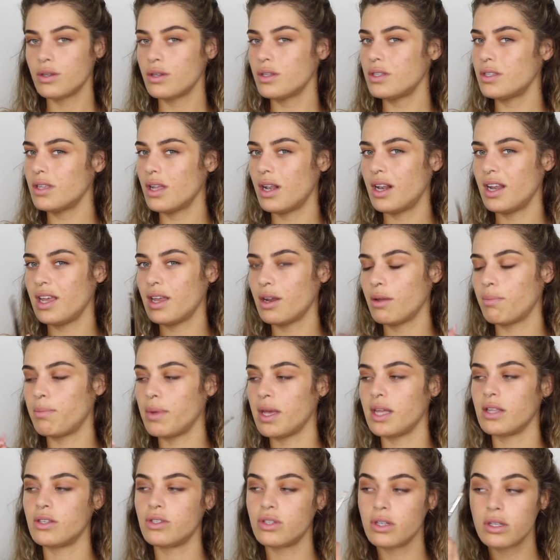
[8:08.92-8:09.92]
just a little
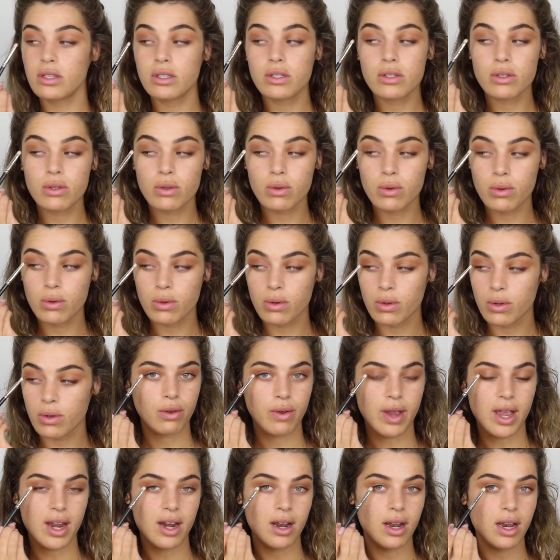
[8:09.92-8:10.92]
bit just to
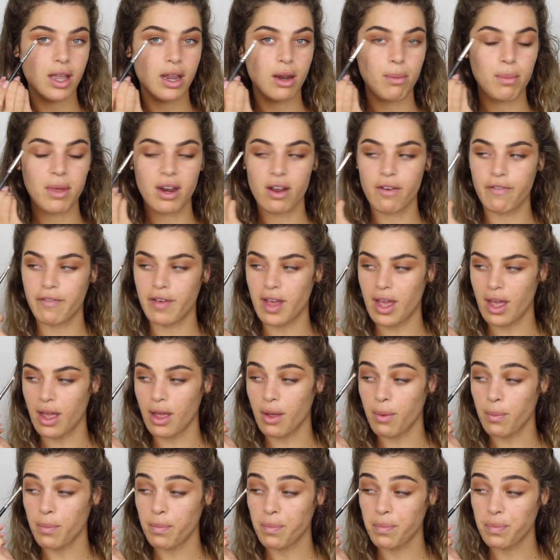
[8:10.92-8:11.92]
create a little bit of
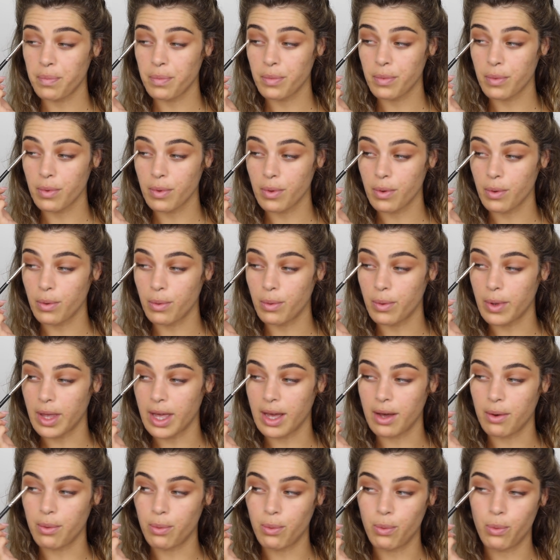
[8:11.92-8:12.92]
a we
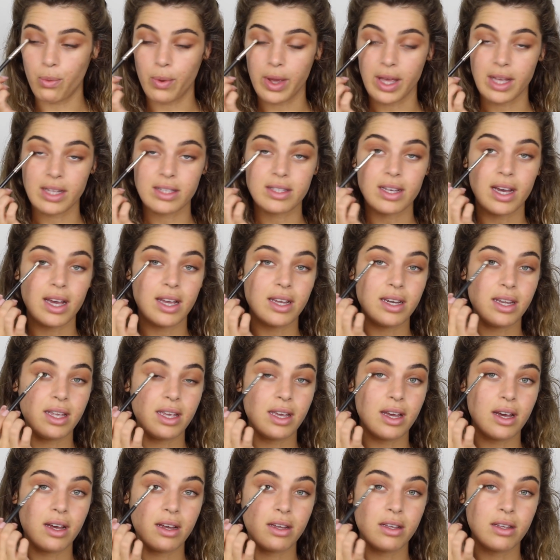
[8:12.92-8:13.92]
have wing
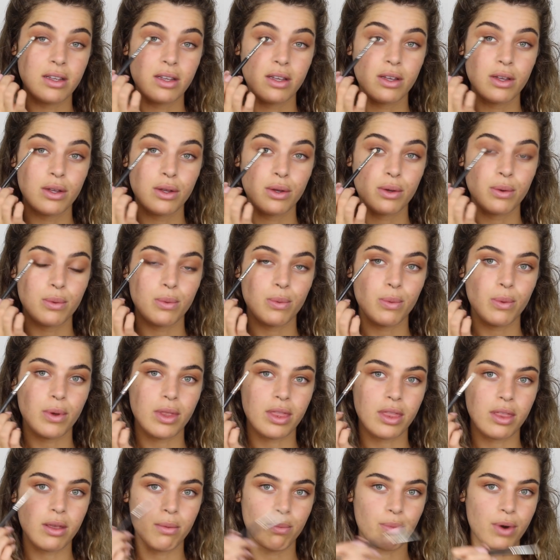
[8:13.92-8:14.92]
idea
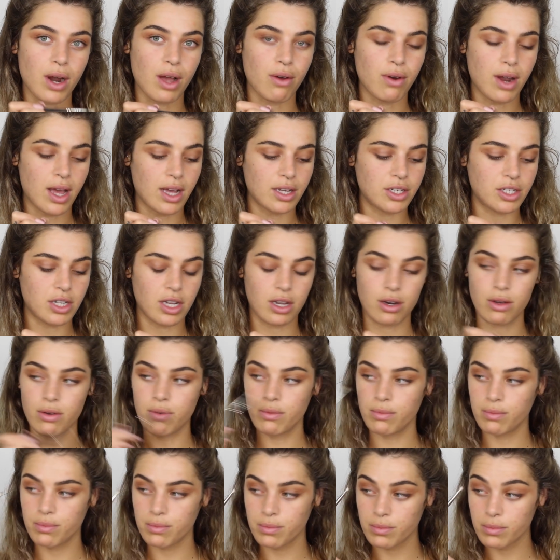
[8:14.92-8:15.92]
with the brown
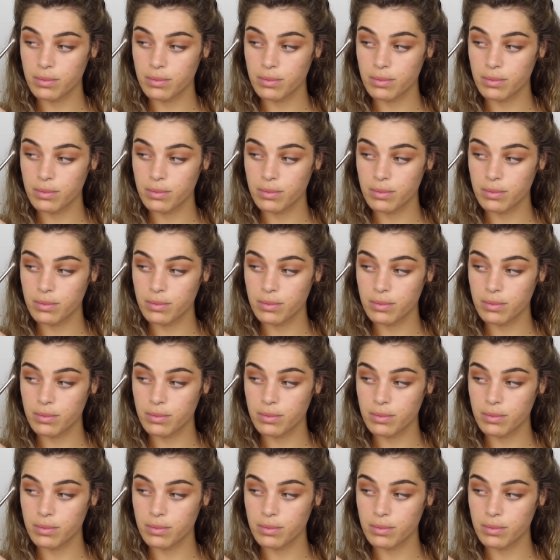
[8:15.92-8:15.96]
eyeshadow.